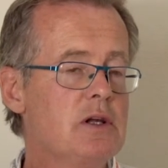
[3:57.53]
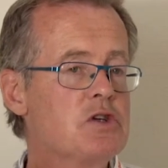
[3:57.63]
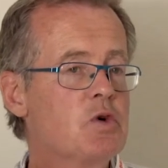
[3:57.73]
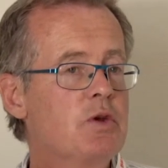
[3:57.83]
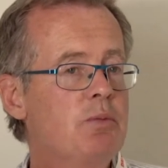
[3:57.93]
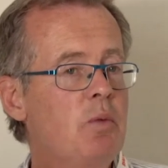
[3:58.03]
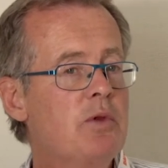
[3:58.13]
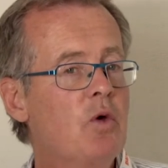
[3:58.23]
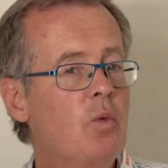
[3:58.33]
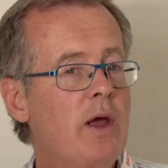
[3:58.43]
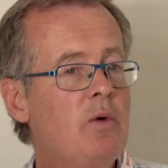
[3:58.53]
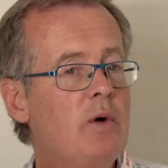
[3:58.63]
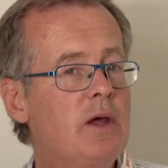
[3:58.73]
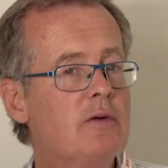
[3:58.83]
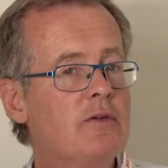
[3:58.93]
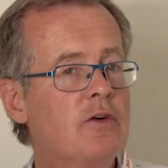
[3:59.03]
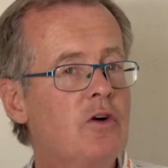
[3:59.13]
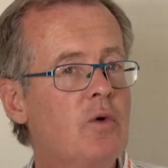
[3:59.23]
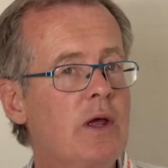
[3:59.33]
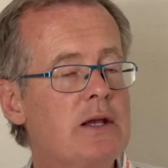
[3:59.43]
So at the moment, the way we have
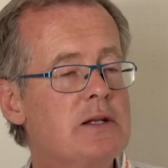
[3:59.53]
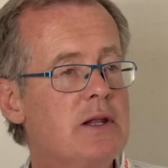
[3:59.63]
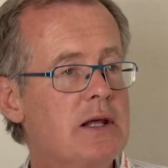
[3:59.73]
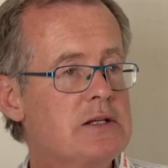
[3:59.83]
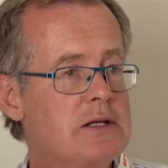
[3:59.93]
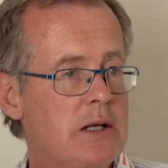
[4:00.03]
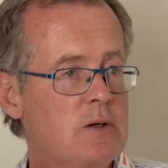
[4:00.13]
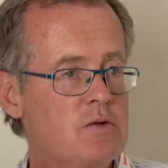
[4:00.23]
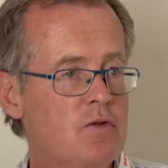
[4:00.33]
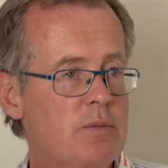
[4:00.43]
created the incentives for